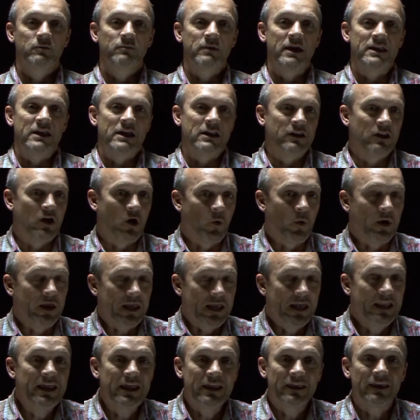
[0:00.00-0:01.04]
He didn't know
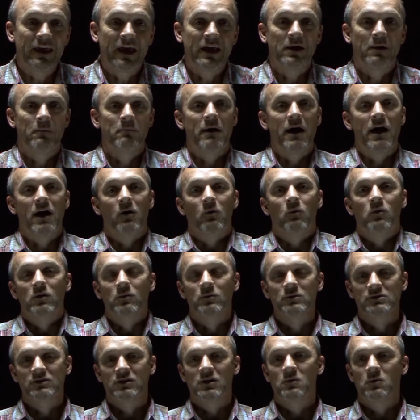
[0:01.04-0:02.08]
anything about what
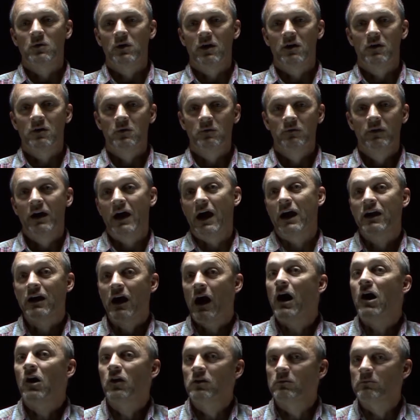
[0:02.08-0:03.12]
was going on. I
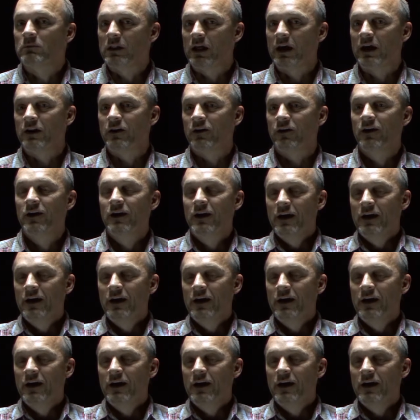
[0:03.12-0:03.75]
called him later.